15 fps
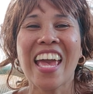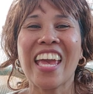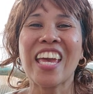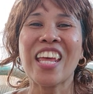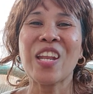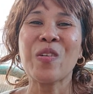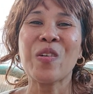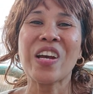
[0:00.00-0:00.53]

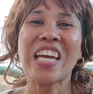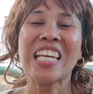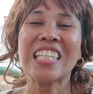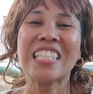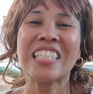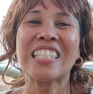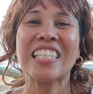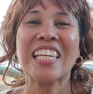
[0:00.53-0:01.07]

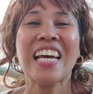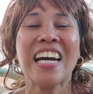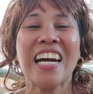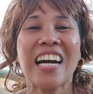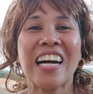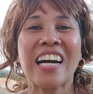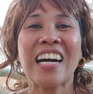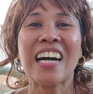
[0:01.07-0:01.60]
Anyways,
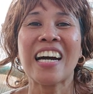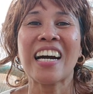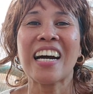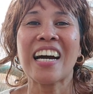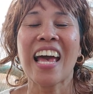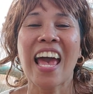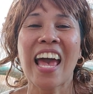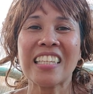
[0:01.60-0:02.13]

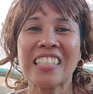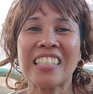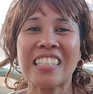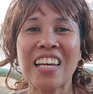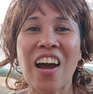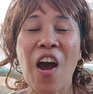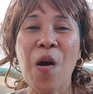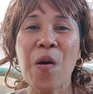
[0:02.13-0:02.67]
uh,
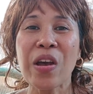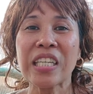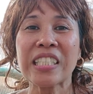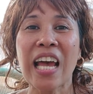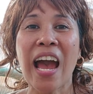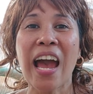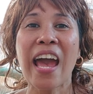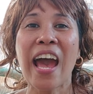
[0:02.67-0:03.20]
as
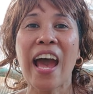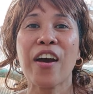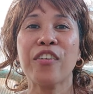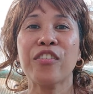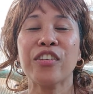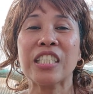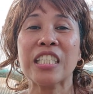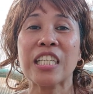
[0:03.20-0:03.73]
always, I
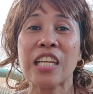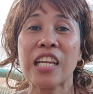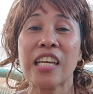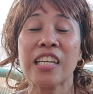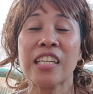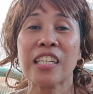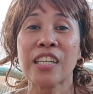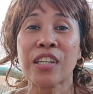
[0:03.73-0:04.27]
have an
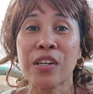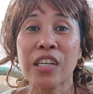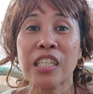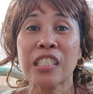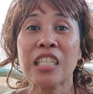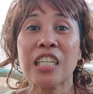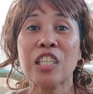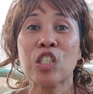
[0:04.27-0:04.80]

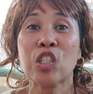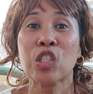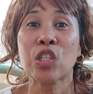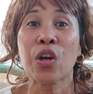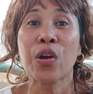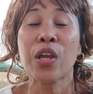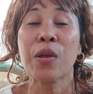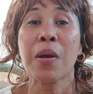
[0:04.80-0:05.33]
encouraging
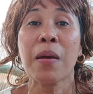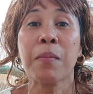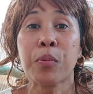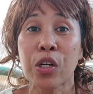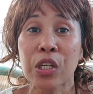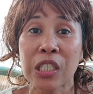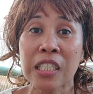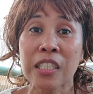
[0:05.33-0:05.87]
story, my
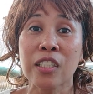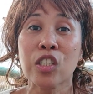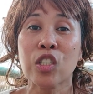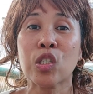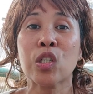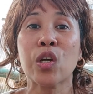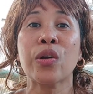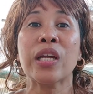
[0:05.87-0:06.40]
personal
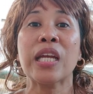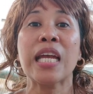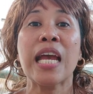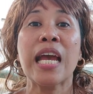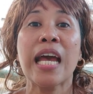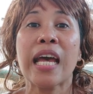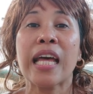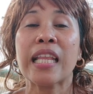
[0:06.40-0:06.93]
story,
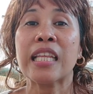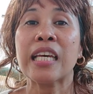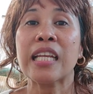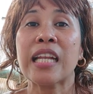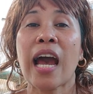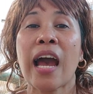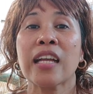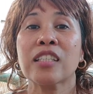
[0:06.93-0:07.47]

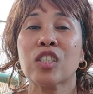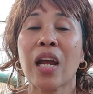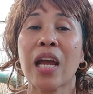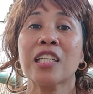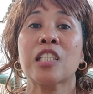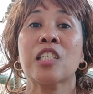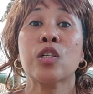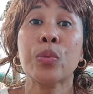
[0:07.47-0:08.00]
that I
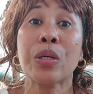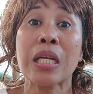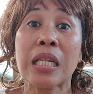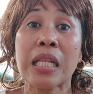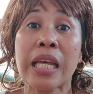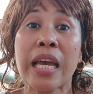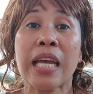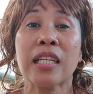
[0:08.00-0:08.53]
try to
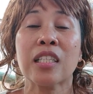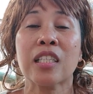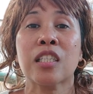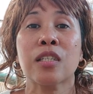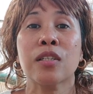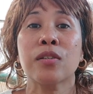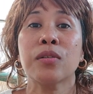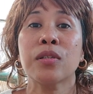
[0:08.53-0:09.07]
relate
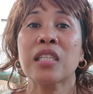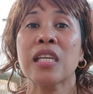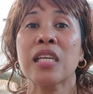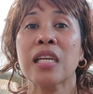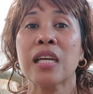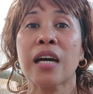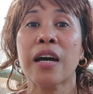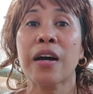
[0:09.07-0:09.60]
to
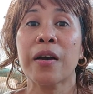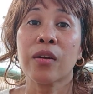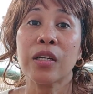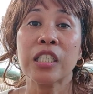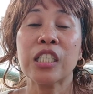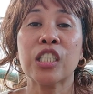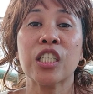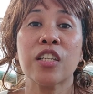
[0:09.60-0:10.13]
the uh,
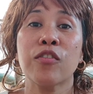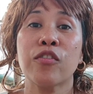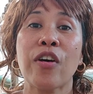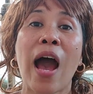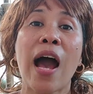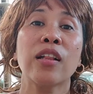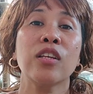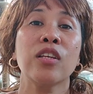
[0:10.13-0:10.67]
Christian
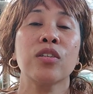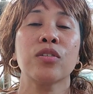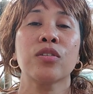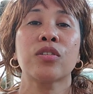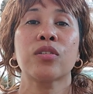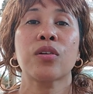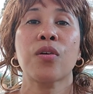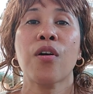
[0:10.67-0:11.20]

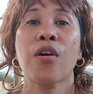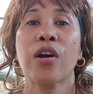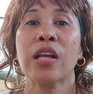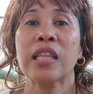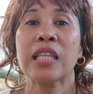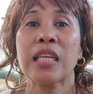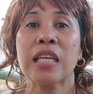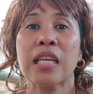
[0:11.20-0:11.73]
values
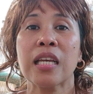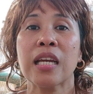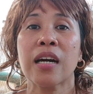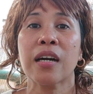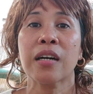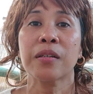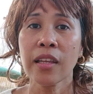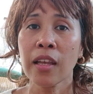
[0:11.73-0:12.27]
or the
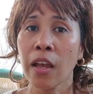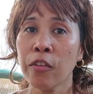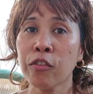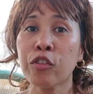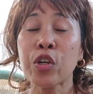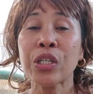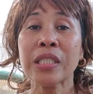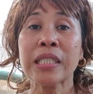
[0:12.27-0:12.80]
uh,
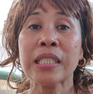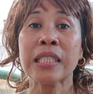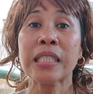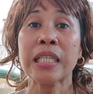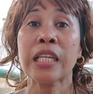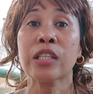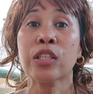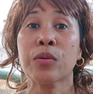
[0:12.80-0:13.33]

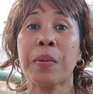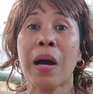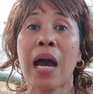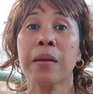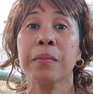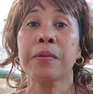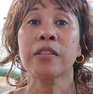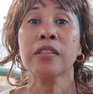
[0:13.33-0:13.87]
verses in the
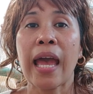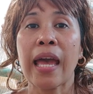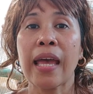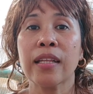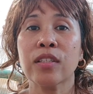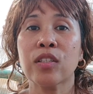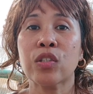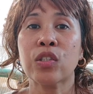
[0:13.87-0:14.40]
Bible.
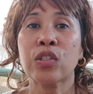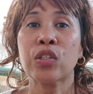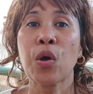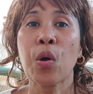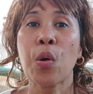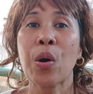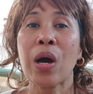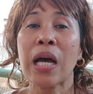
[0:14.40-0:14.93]
And
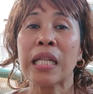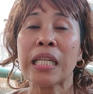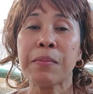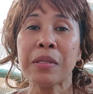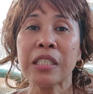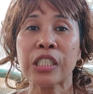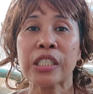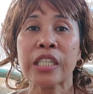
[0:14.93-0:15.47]
so uh,
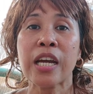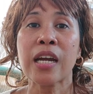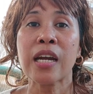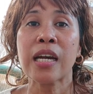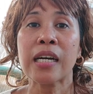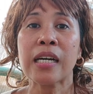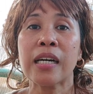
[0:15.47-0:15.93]
let me share